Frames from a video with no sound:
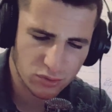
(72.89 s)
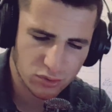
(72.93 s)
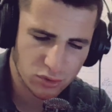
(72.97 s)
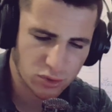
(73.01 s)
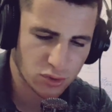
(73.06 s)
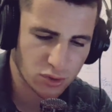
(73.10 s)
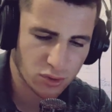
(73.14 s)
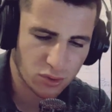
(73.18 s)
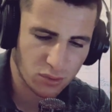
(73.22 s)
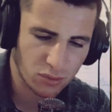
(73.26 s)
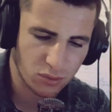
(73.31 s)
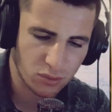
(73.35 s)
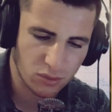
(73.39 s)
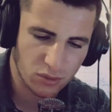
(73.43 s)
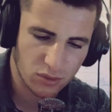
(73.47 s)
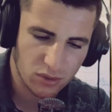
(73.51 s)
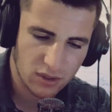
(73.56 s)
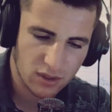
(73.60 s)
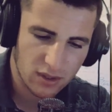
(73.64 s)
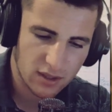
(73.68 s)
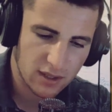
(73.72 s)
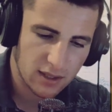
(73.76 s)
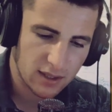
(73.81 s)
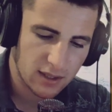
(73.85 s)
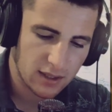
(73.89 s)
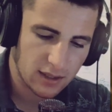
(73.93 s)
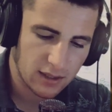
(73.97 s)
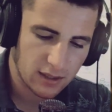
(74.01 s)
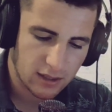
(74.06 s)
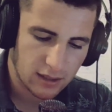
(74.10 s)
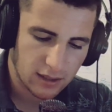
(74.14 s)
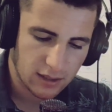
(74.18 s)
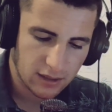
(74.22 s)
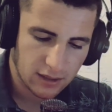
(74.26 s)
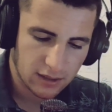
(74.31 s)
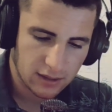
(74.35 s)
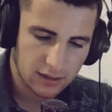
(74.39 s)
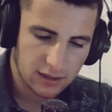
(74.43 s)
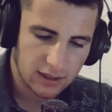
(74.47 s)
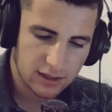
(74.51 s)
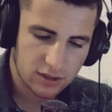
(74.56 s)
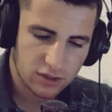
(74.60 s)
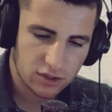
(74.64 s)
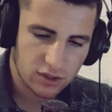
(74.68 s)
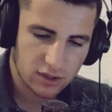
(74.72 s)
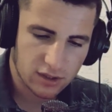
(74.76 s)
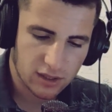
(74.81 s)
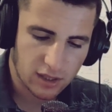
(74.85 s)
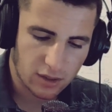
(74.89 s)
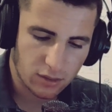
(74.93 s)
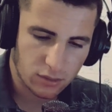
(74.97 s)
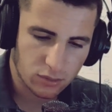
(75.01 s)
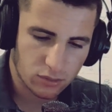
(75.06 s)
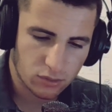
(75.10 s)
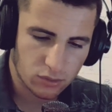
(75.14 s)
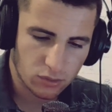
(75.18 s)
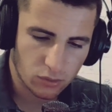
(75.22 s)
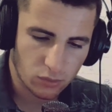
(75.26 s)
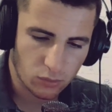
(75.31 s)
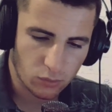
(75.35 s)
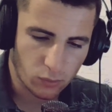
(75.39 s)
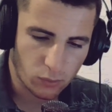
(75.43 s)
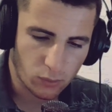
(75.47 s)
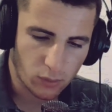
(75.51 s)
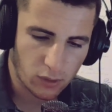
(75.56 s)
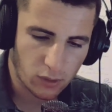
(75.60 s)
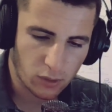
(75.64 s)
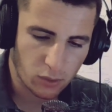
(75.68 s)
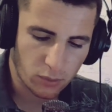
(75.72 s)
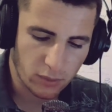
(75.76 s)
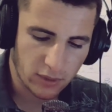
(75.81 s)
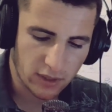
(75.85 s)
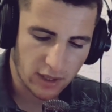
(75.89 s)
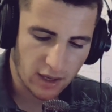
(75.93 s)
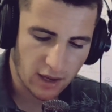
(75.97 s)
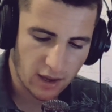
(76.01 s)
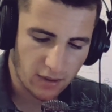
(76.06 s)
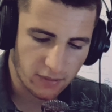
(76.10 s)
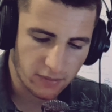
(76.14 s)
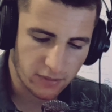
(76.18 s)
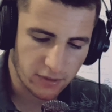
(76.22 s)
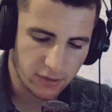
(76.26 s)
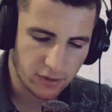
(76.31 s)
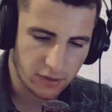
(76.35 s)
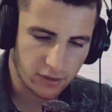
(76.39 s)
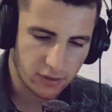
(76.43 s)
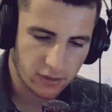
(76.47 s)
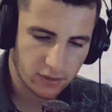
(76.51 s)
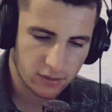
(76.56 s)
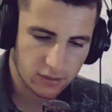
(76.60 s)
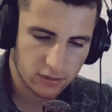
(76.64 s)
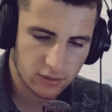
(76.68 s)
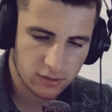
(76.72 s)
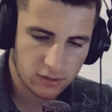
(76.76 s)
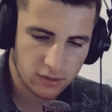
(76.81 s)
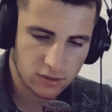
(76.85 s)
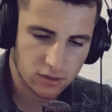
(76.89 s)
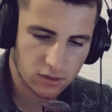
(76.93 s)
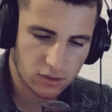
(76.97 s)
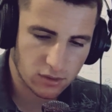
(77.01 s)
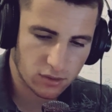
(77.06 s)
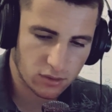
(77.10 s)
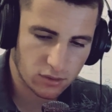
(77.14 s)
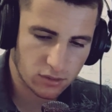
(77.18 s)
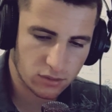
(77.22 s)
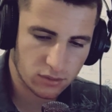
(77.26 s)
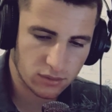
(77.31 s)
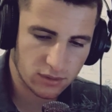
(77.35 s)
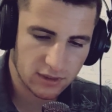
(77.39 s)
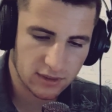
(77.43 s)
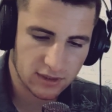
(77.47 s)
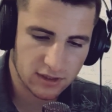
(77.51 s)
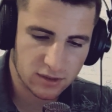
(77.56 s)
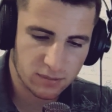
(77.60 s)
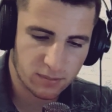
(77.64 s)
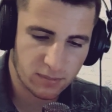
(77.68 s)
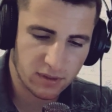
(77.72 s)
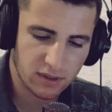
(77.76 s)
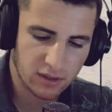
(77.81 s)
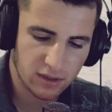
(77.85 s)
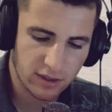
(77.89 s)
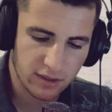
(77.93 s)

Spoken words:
So let's check out what we have here. So it's been